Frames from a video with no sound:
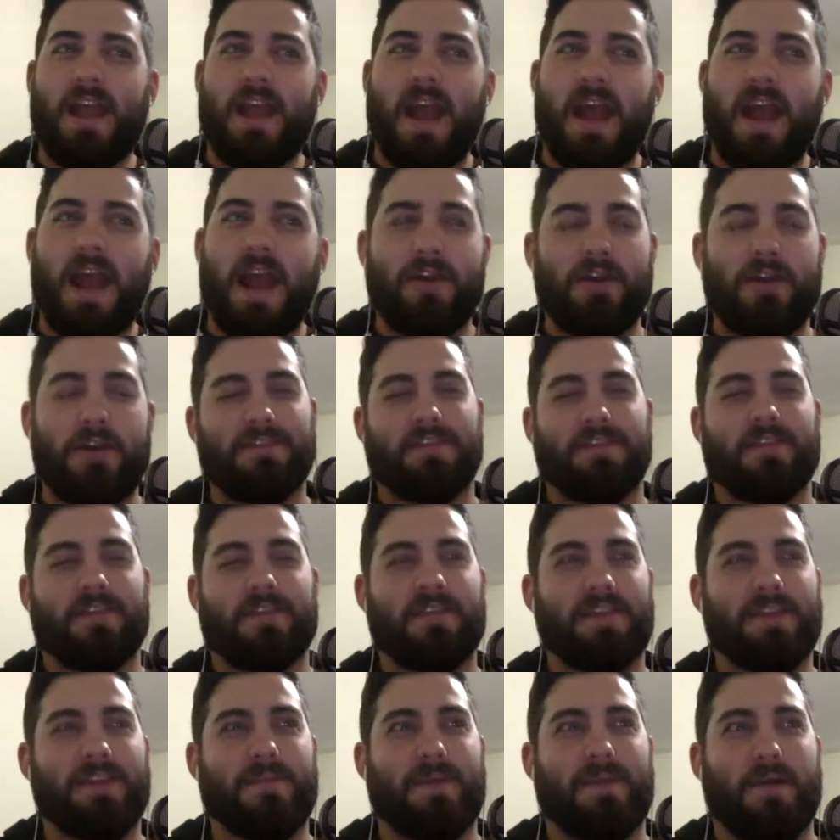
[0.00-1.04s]
I don't have to
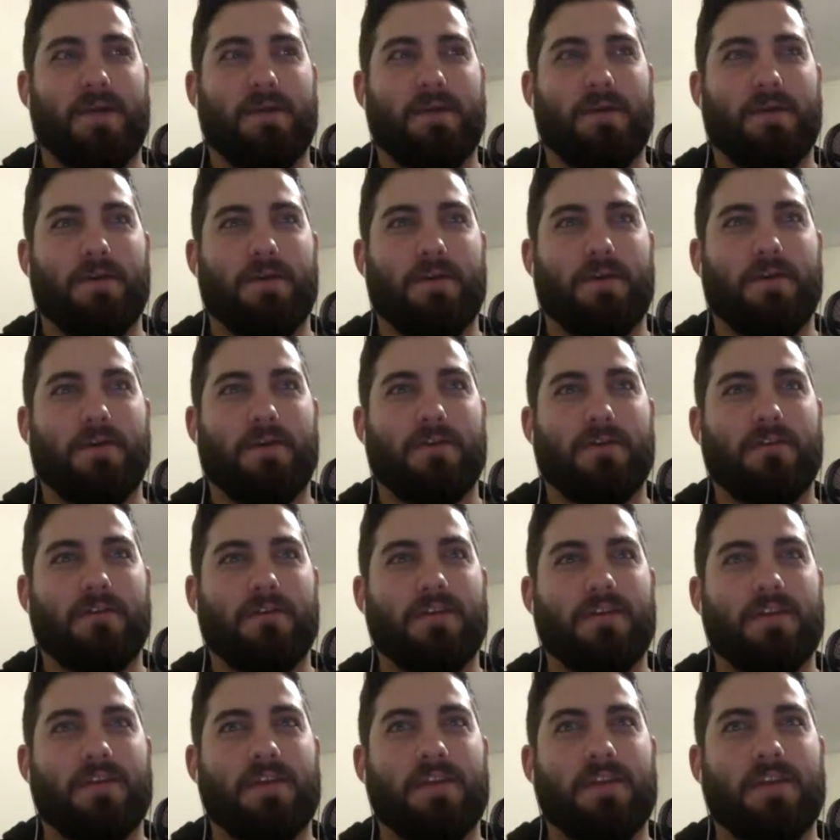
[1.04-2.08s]
think about all
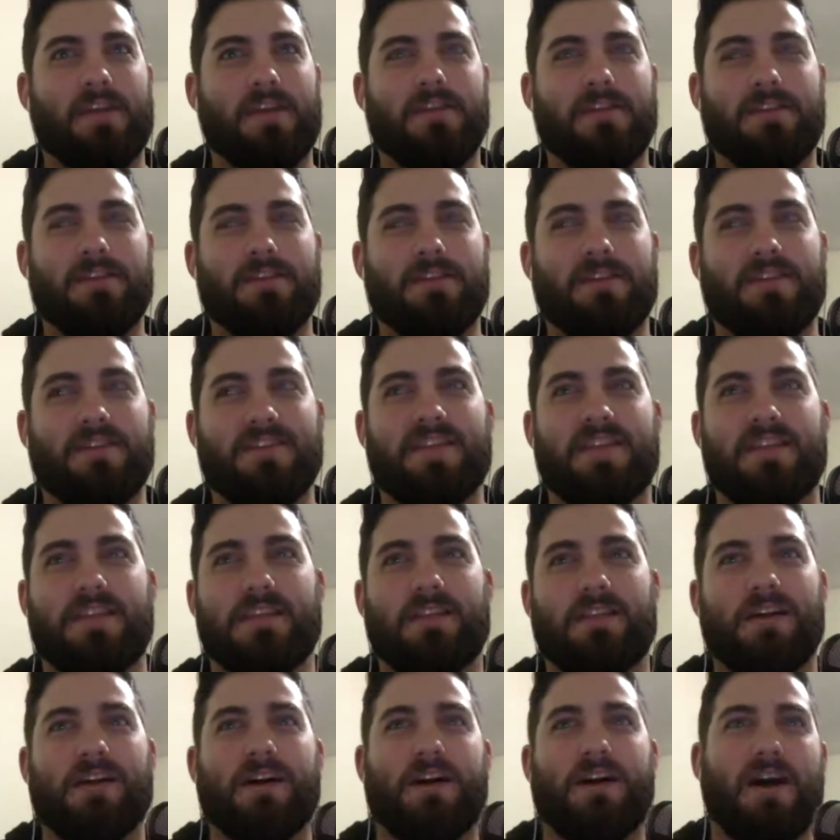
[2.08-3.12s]
the
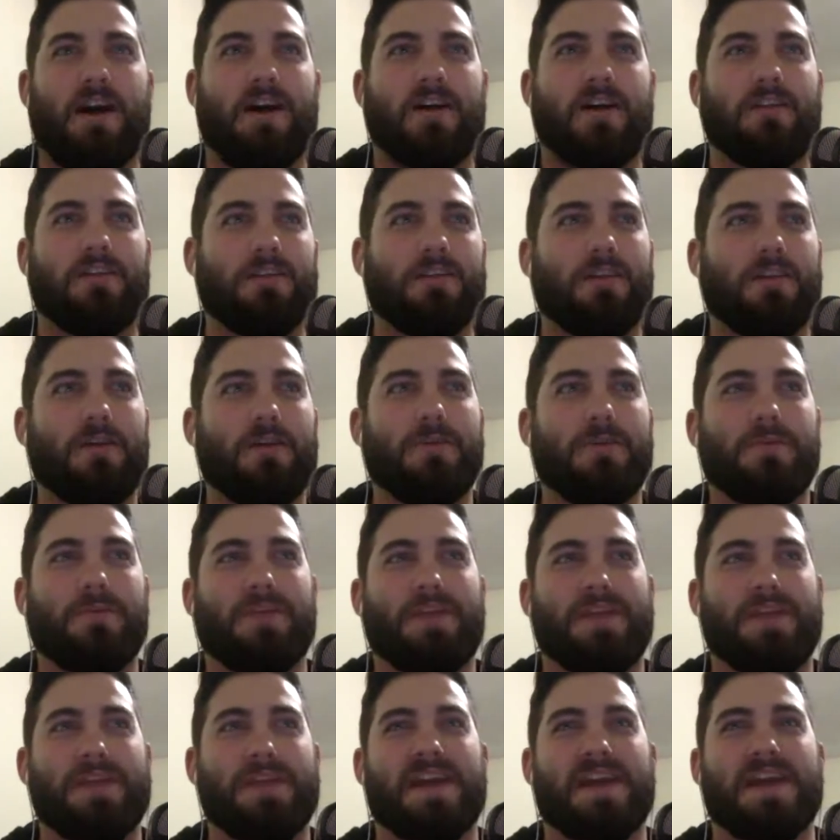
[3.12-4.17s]
low
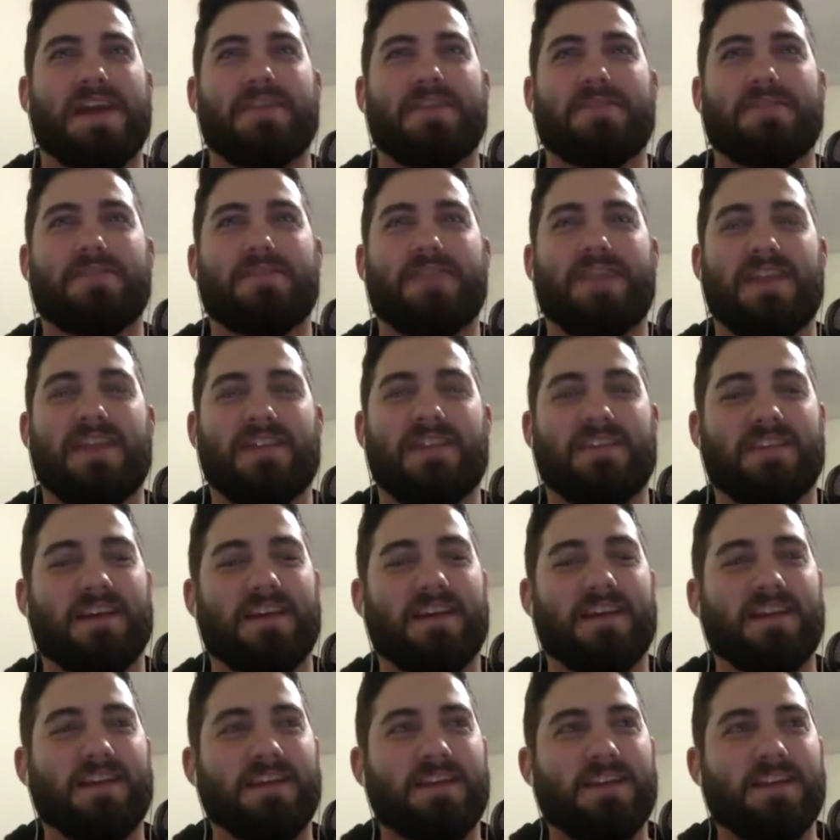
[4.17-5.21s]
like kind of things
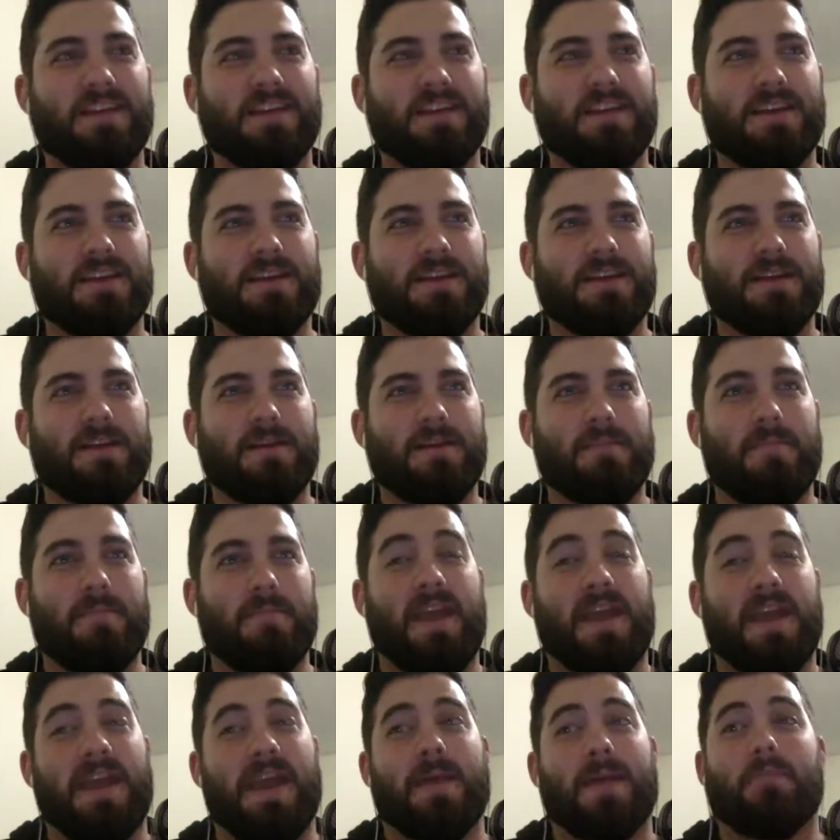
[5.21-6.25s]
that
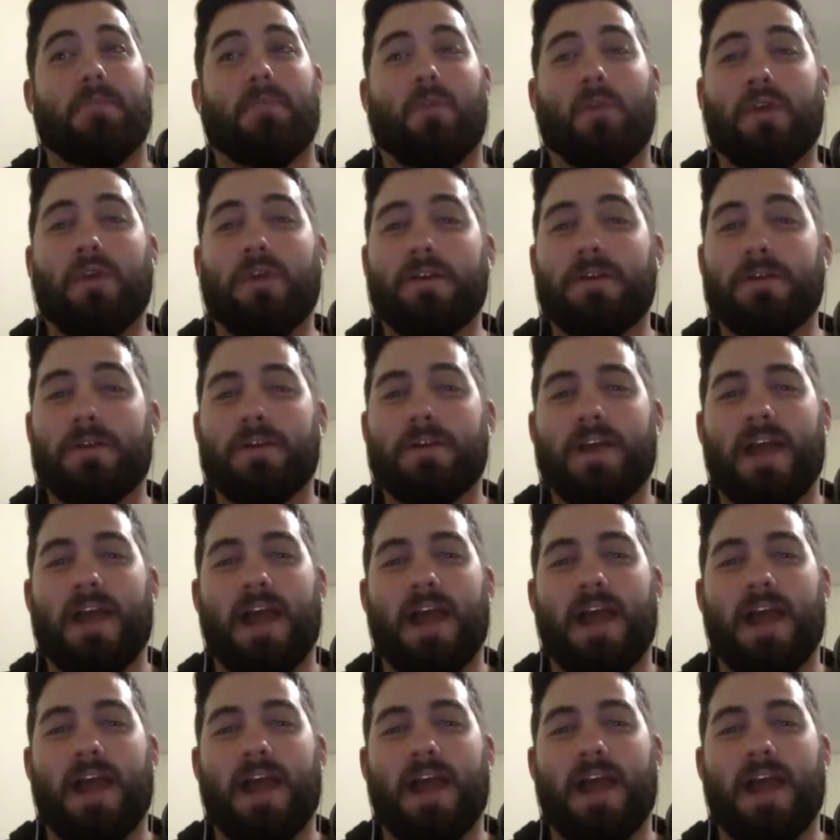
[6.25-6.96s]
make an app work.